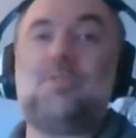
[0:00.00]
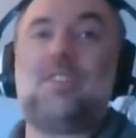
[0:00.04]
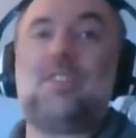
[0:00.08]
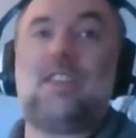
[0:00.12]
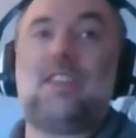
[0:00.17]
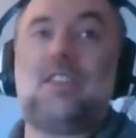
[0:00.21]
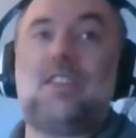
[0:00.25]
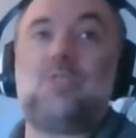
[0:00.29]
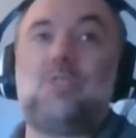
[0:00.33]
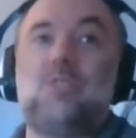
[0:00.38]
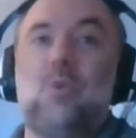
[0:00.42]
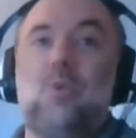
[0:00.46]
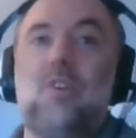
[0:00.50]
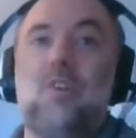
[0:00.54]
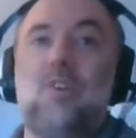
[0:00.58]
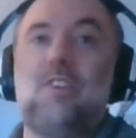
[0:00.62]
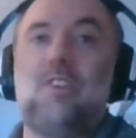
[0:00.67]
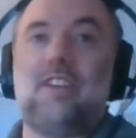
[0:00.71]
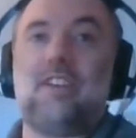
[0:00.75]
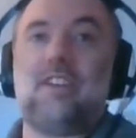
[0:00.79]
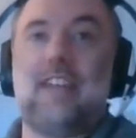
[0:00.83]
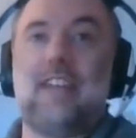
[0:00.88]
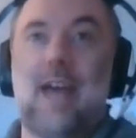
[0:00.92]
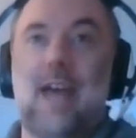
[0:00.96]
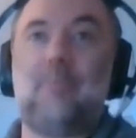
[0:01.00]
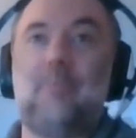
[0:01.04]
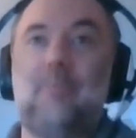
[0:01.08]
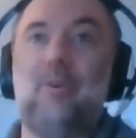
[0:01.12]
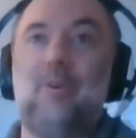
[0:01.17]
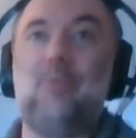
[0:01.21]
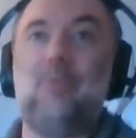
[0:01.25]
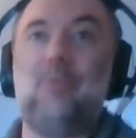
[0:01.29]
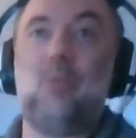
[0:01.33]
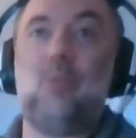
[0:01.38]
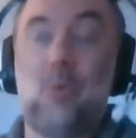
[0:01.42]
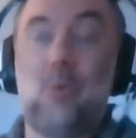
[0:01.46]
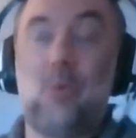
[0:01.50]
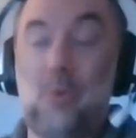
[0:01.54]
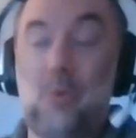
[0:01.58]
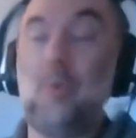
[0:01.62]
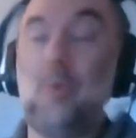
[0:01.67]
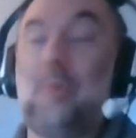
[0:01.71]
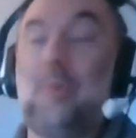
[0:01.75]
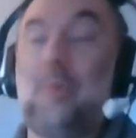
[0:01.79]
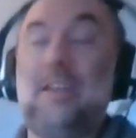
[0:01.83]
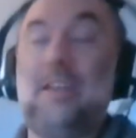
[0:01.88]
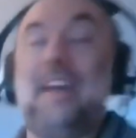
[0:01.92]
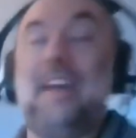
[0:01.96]
that there's one that can happen, we will
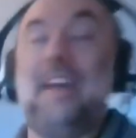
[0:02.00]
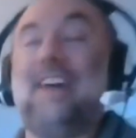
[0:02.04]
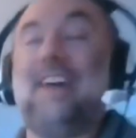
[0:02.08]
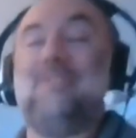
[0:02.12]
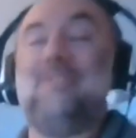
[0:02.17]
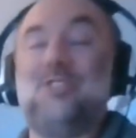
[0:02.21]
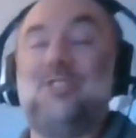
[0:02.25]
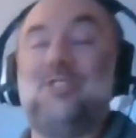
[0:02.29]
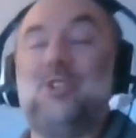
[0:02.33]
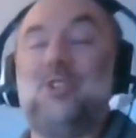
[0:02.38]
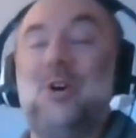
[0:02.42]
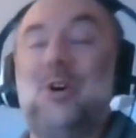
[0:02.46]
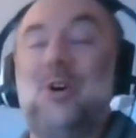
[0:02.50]
be there for sure.